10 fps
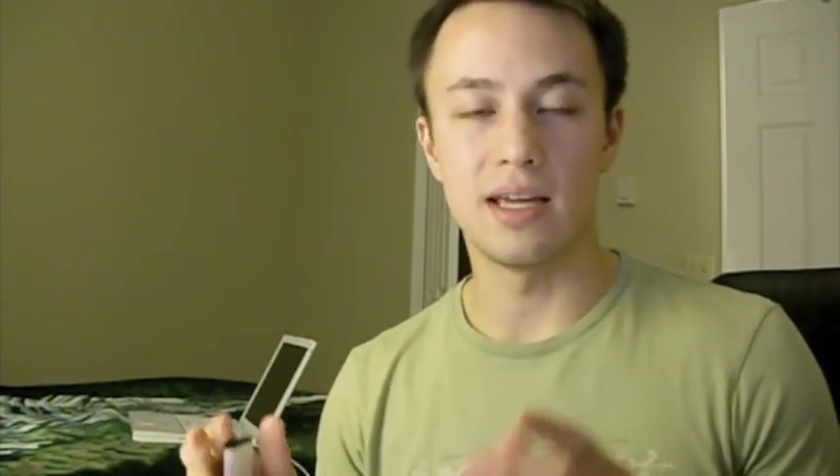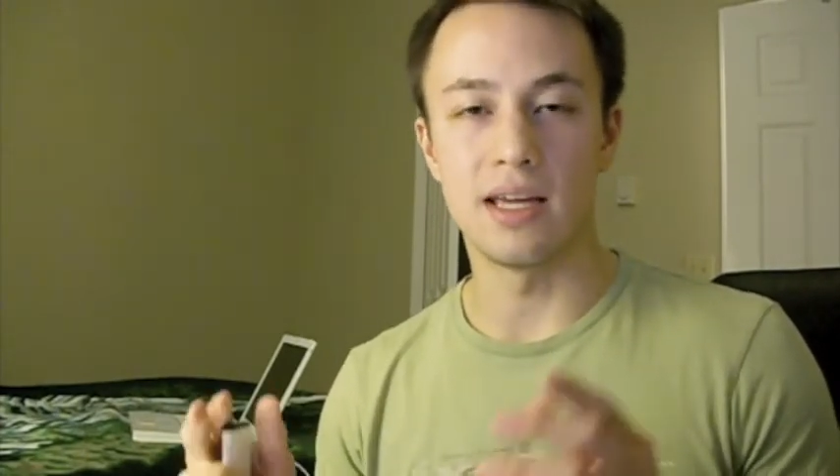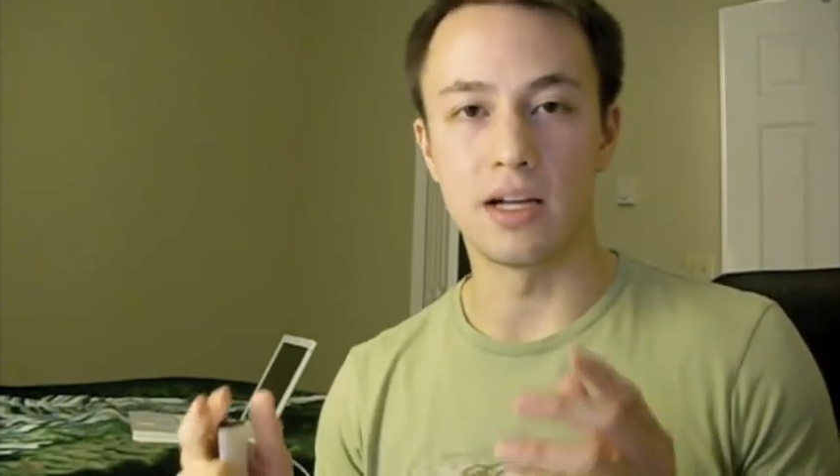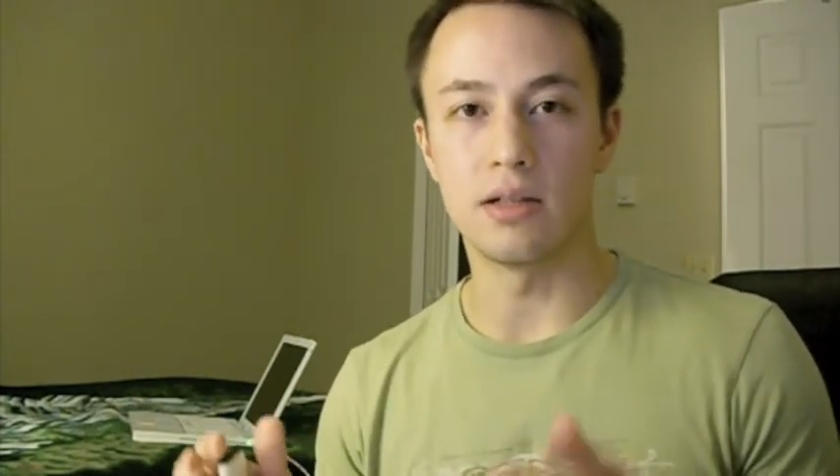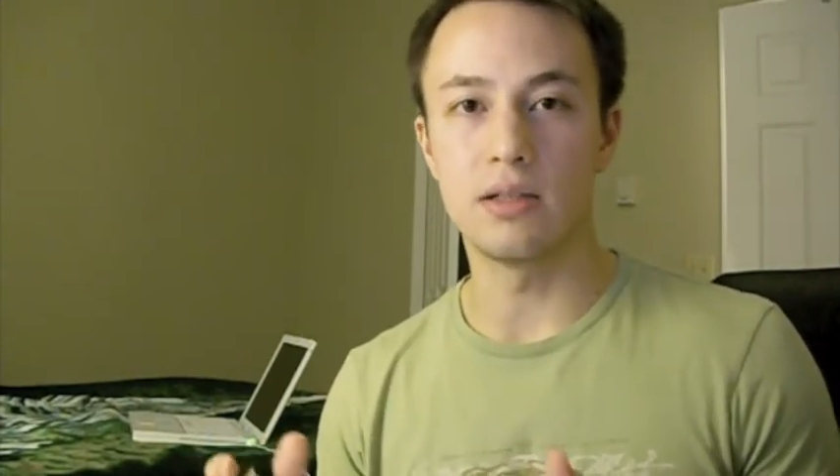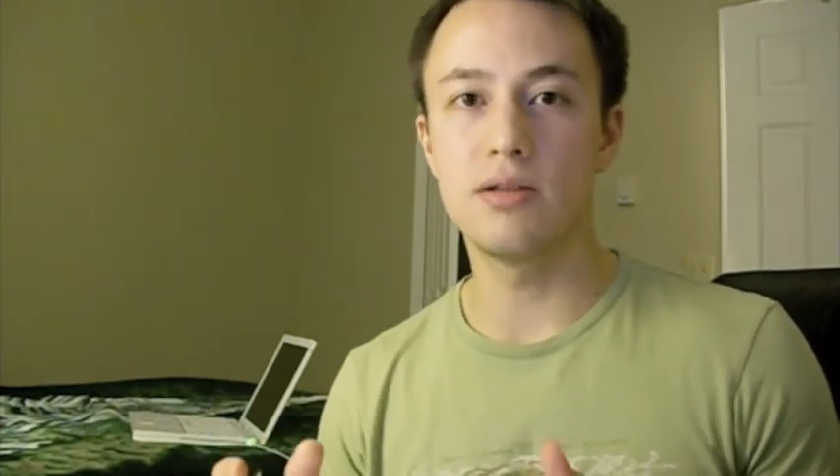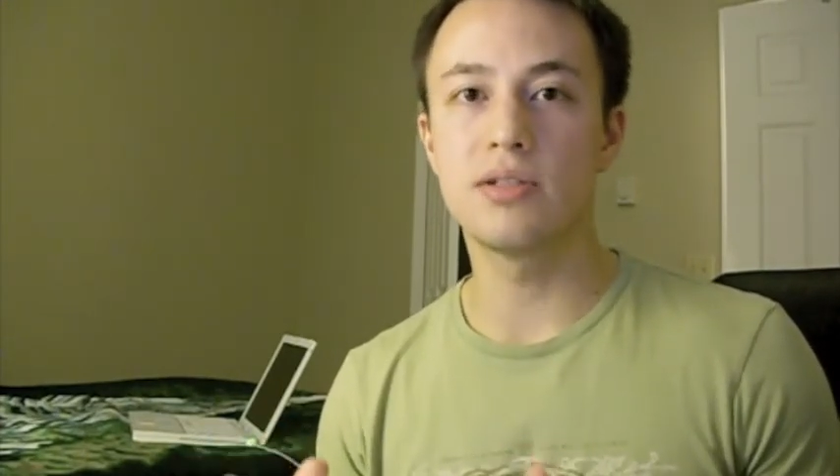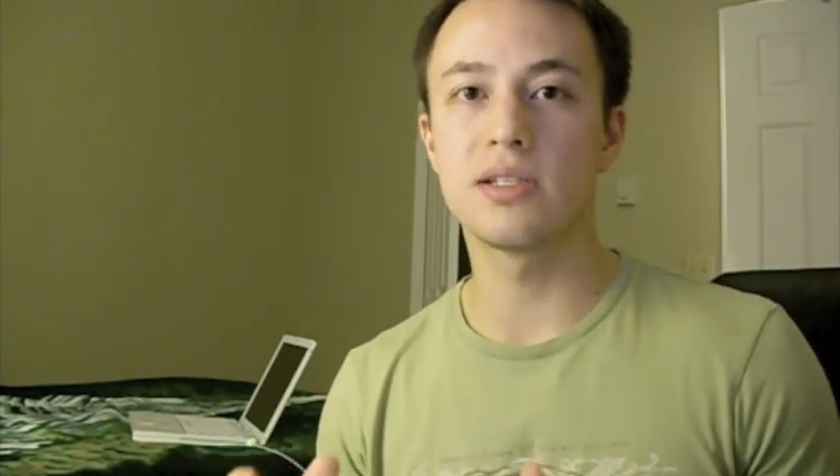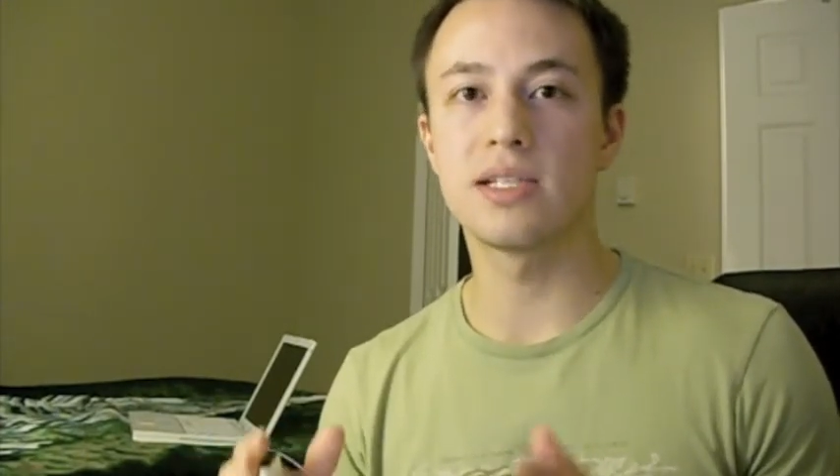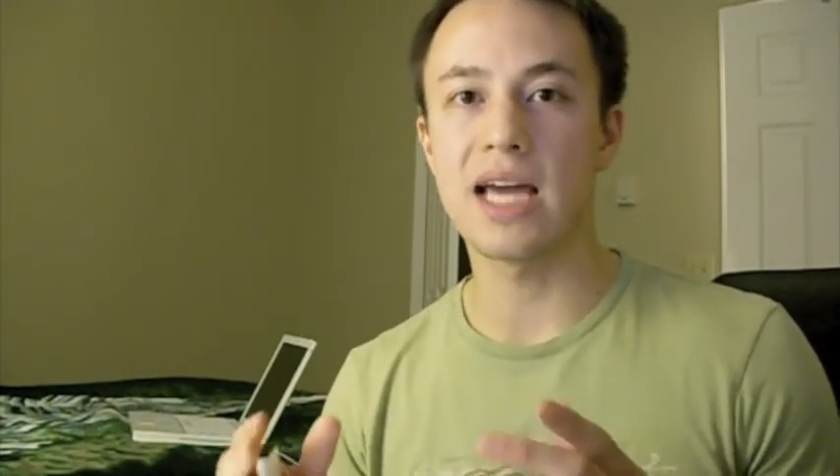
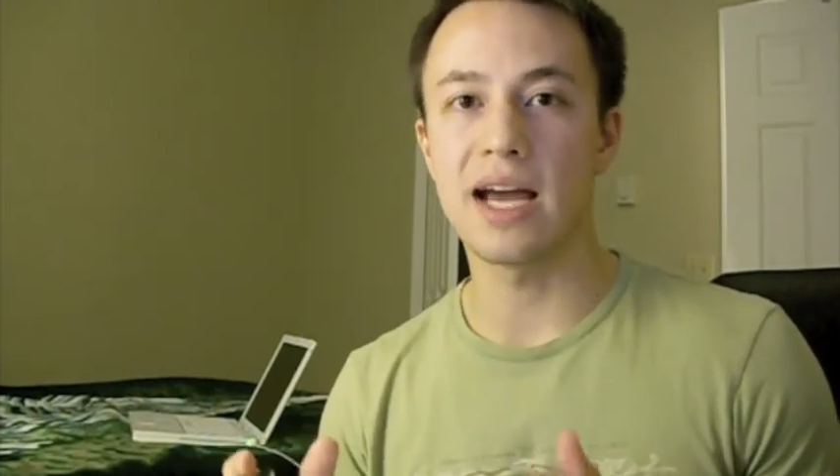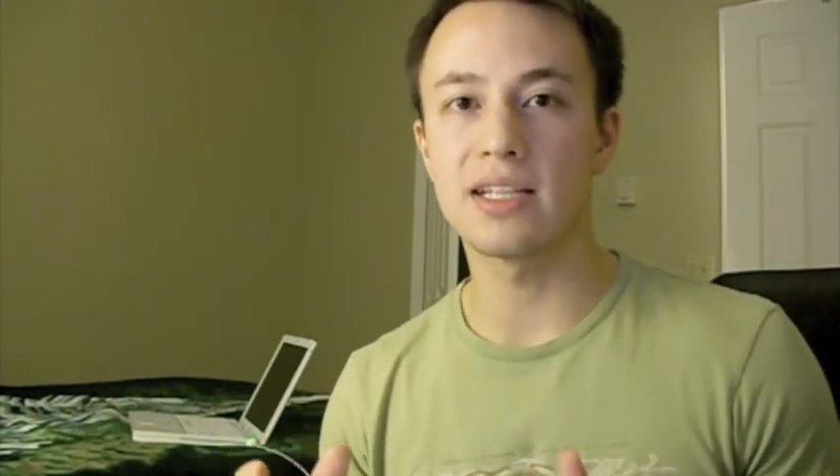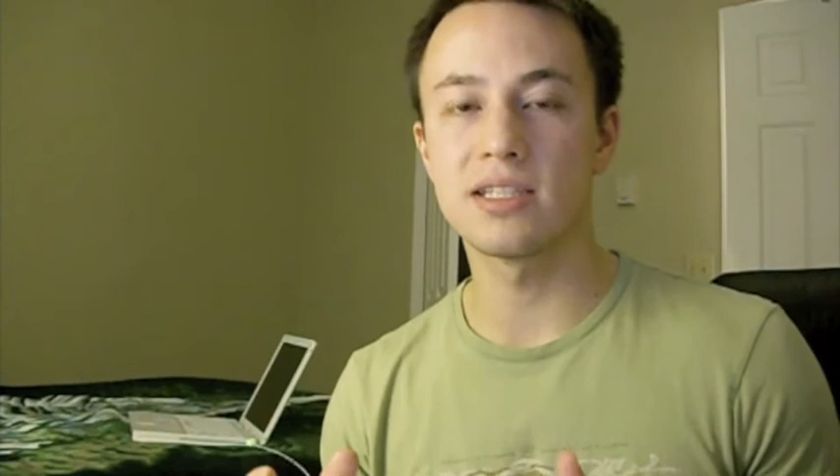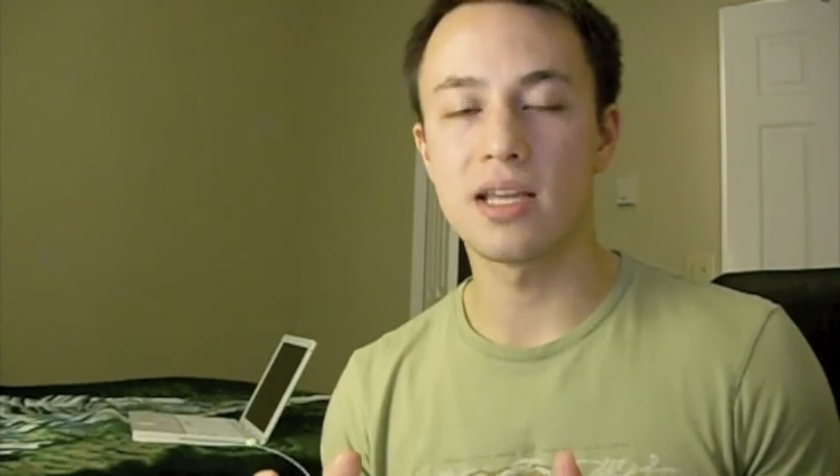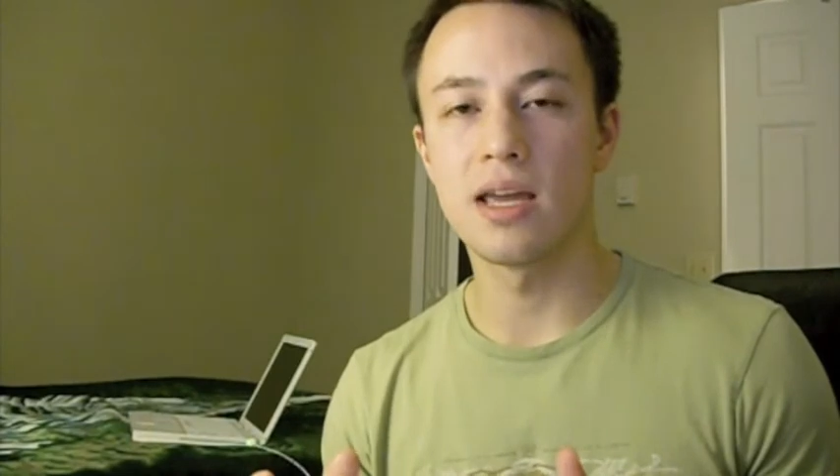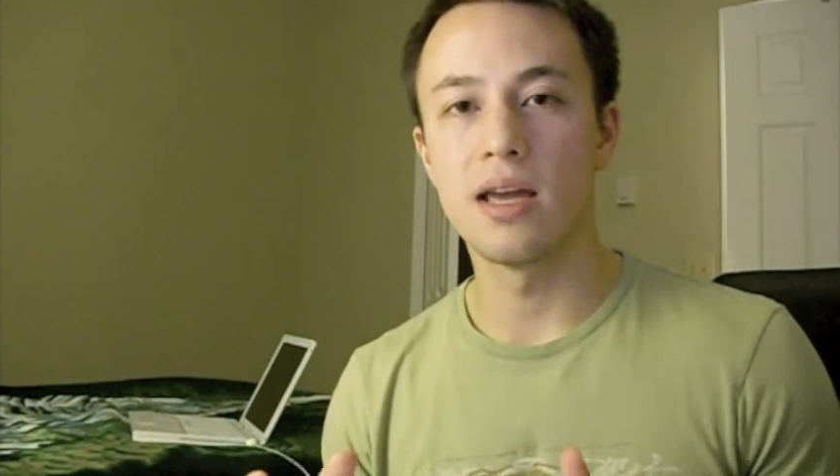includes text